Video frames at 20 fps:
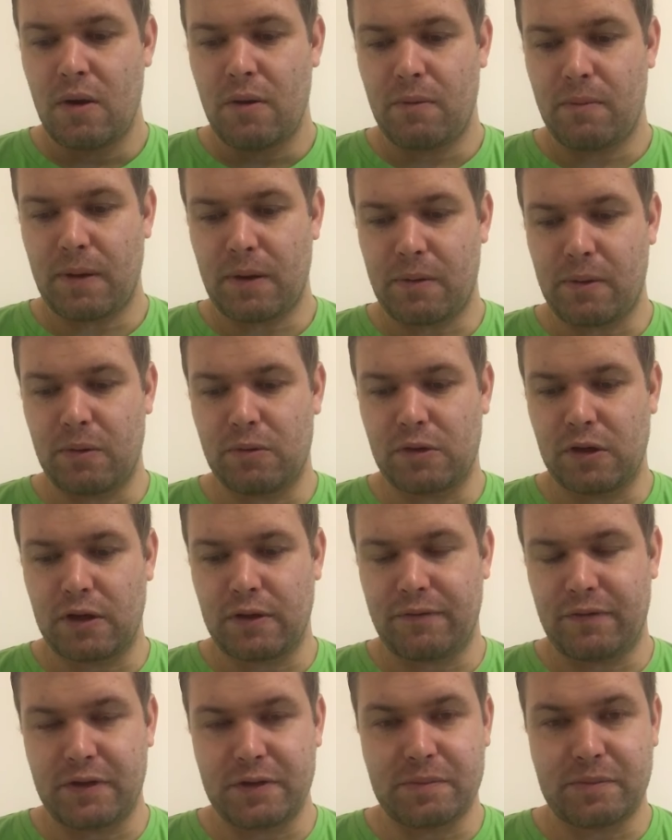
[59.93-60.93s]
but well done
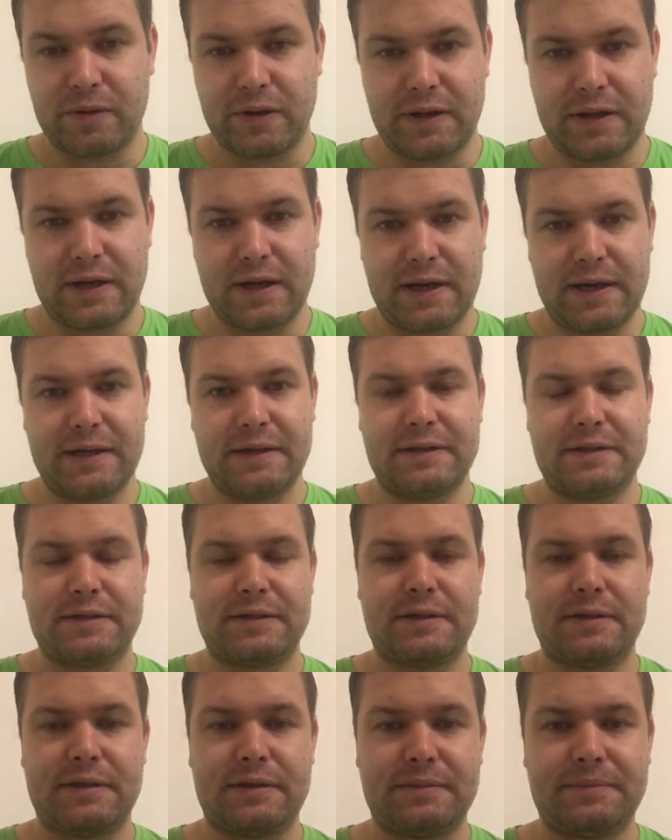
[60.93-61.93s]
if he's played, guys,
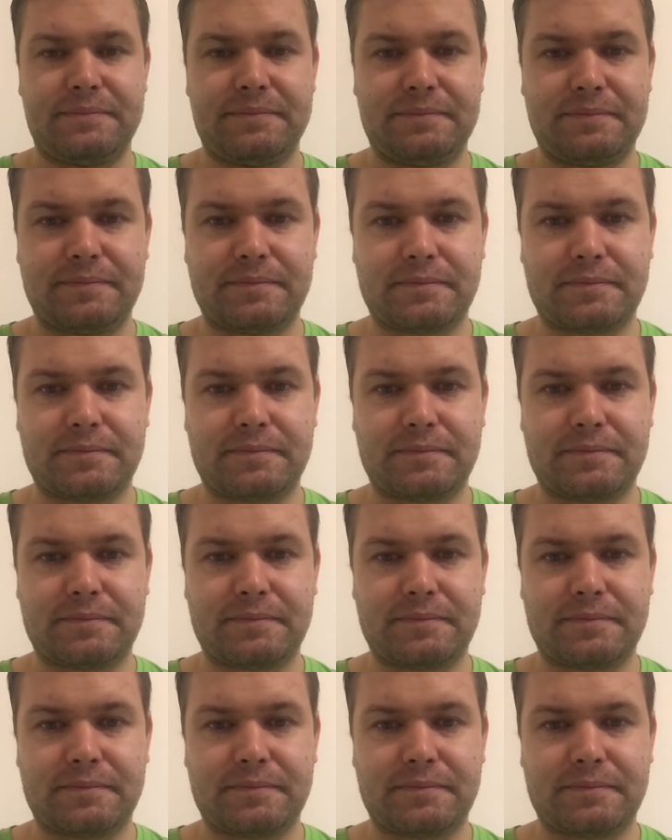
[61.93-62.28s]
and